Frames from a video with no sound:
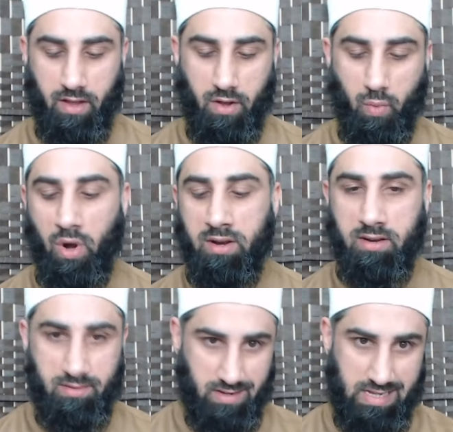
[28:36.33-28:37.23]

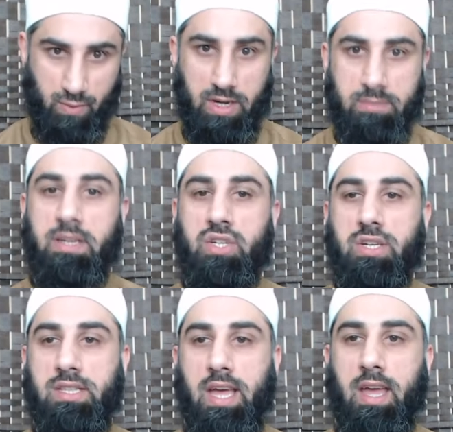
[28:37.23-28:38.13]
One is what is
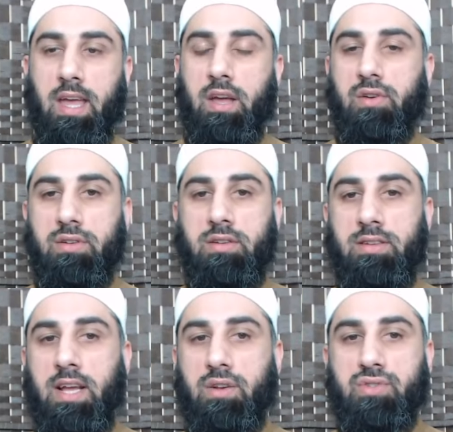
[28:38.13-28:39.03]
mentioned there. It could
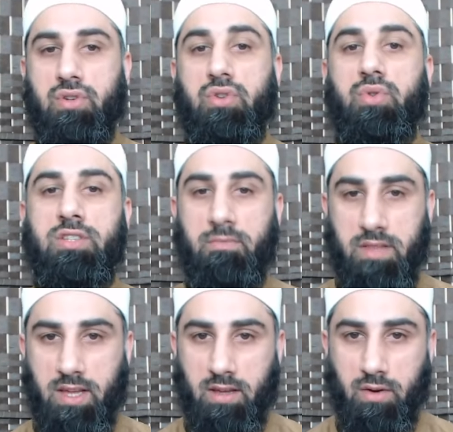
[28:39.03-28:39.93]
tell us to do
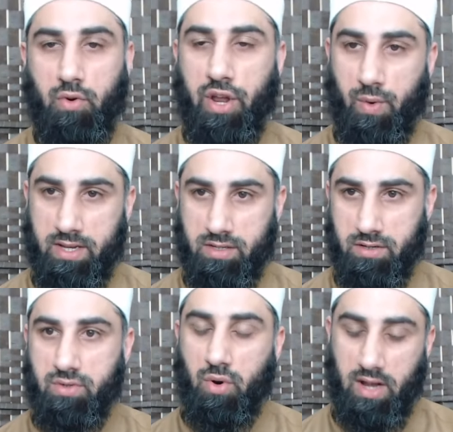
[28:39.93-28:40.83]
something or request
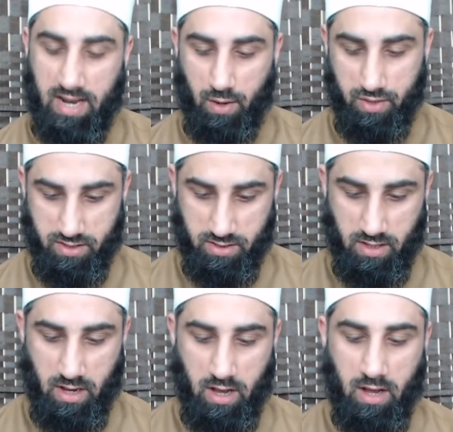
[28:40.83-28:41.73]
us or allow us.
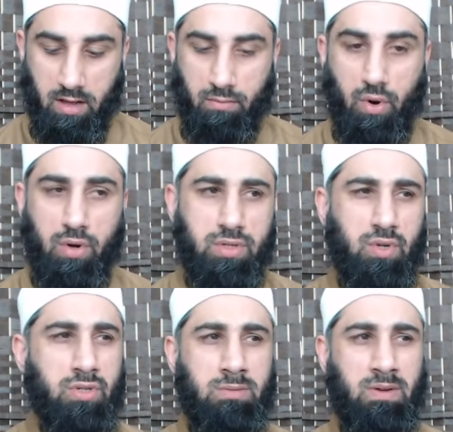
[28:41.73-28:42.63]
But
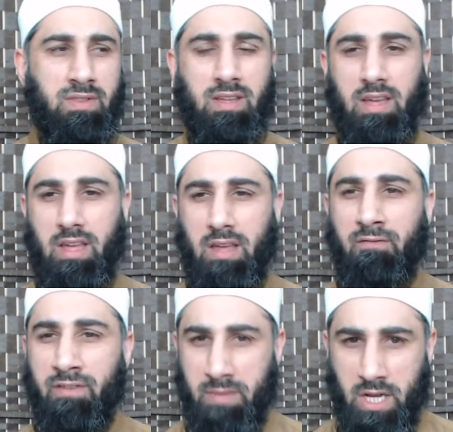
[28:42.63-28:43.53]
also some of the
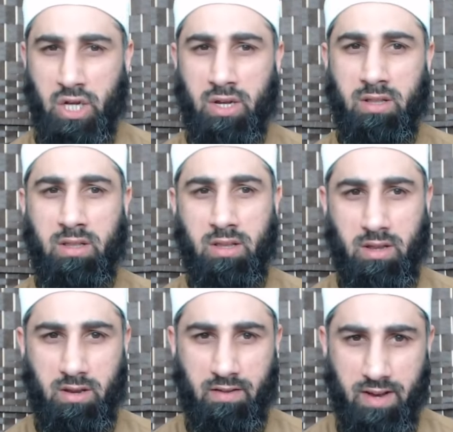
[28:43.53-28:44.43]
information,
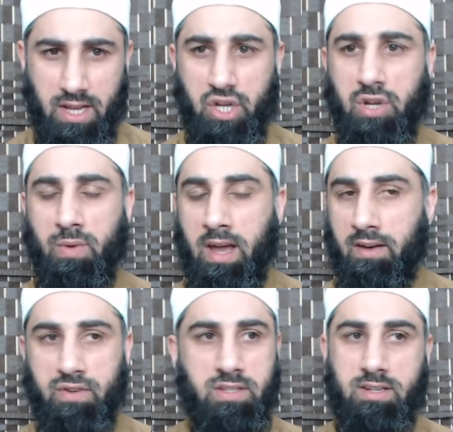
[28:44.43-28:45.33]
the revelation we
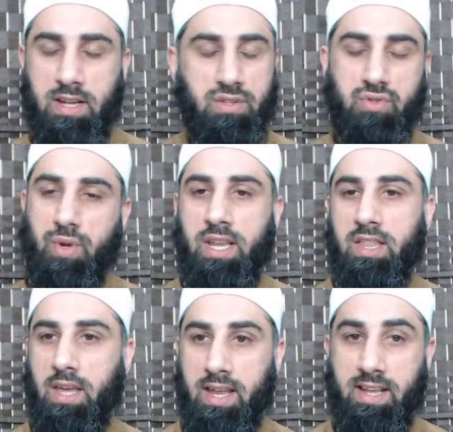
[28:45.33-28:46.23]
have doesn't tell us to do
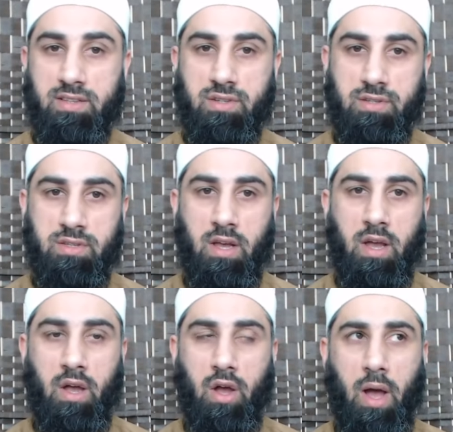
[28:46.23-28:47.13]
anything. It tells us
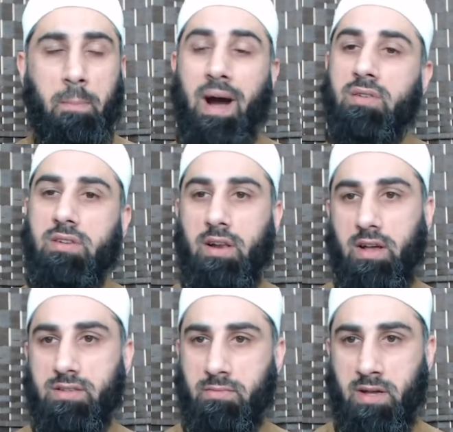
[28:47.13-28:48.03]
about Allah
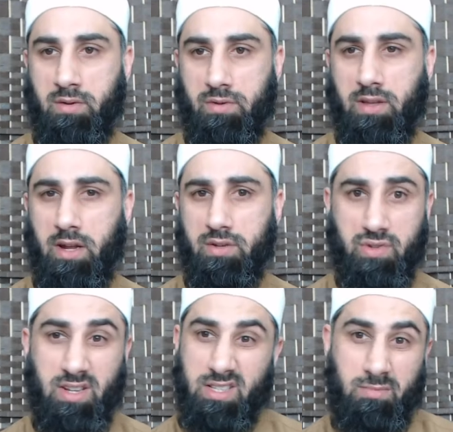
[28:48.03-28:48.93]
subhanahu wa ta'ala. So
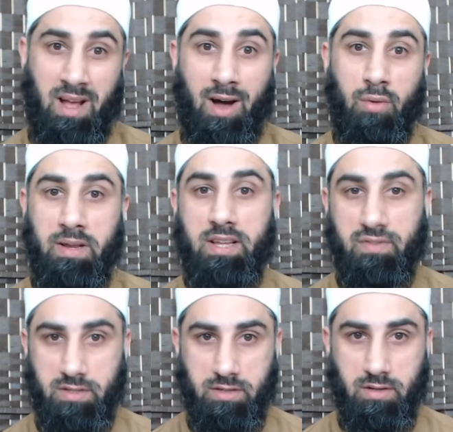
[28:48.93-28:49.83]
it tells us about our
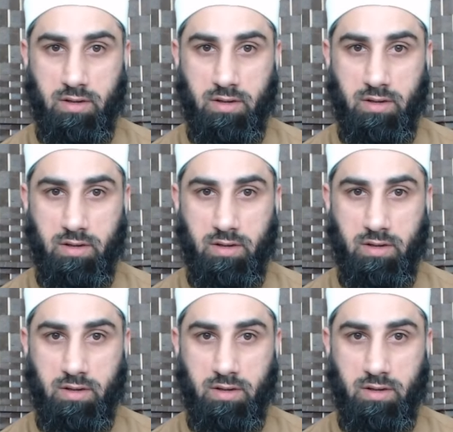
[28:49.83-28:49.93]
beliefs.